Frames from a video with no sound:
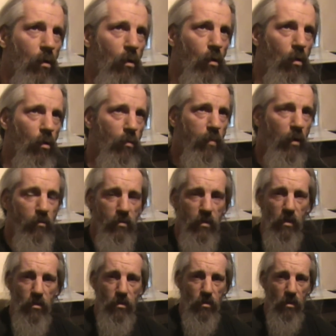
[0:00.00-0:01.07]
On the
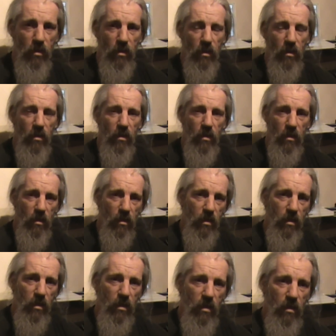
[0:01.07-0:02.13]
postage,
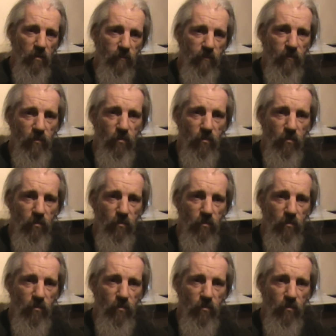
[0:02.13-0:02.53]
if you